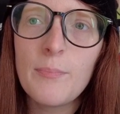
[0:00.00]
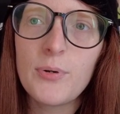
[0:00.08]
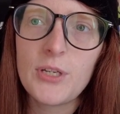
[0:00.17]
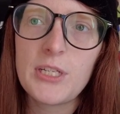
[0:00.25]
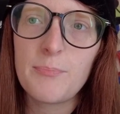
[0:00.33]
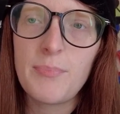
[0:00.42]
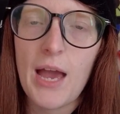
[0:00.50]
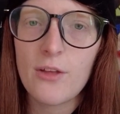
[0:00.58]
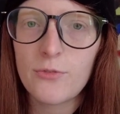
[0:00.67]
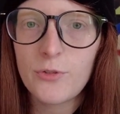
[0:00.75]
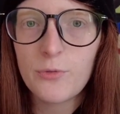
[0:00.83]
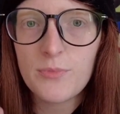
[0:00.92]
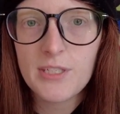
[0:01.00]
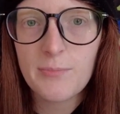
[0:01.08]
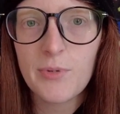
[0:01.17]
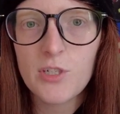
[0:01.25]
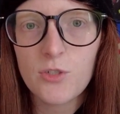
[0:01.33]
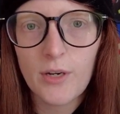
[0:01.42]
put bathroom
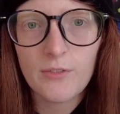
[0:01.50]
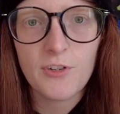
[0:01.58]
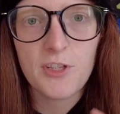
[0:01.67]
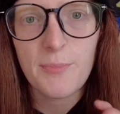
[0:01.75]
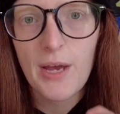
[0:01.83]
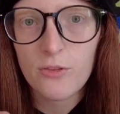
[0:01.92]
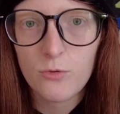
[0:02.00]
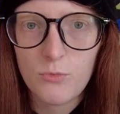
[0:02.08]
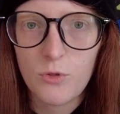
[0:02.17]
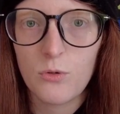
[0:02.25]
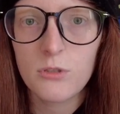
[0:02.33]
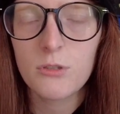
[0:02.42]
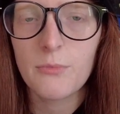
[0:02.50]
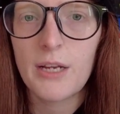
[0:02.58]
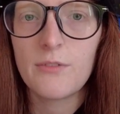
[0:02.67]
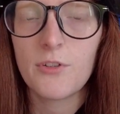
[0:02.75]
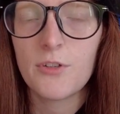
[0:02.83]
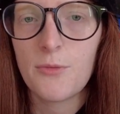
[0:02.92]
slippers right in front of the bathroom door or
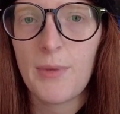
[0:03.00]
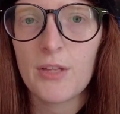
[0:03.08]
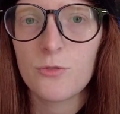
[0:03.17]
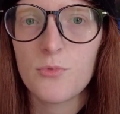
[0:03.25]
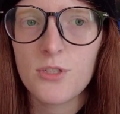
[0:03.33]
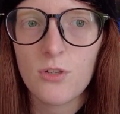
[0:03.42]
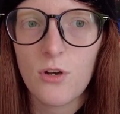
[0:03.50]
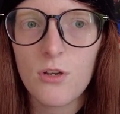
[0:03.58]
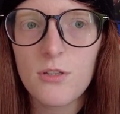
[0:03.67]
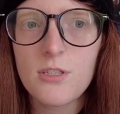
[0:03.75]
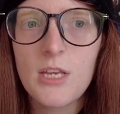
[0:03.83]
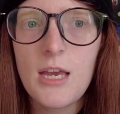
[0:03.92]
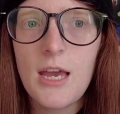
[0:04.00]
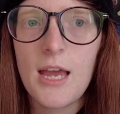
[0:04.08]
right in front of the bathroom stalls,